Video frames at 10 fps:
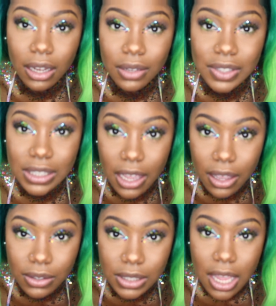I love
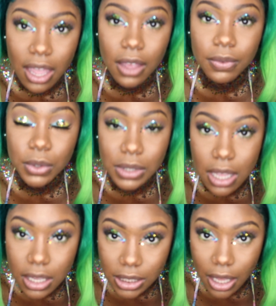sales. If you
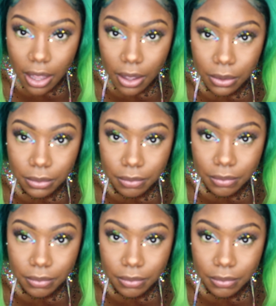see a sale,